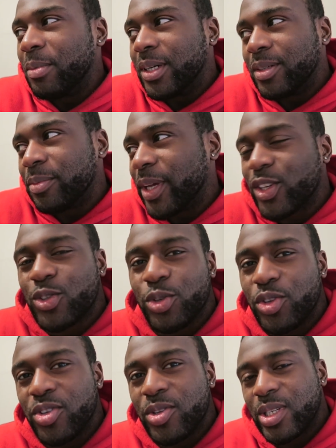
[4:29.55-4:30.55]
But make
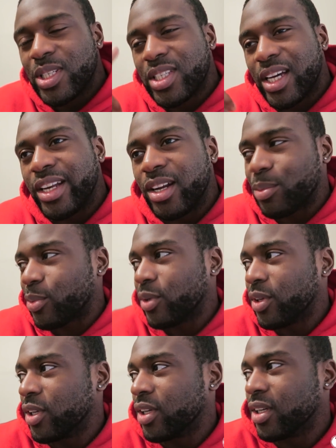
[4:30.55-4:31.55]
sure you sign up
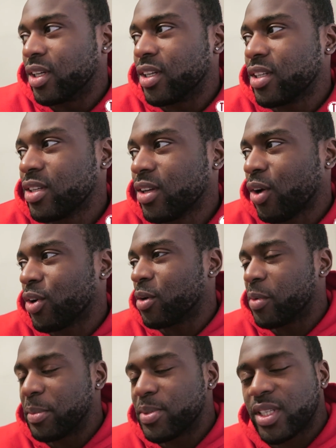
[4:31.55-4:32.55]
on the
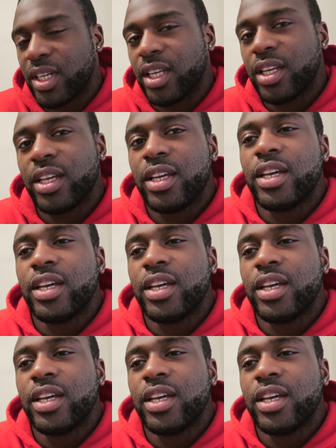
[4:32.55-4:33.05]
website.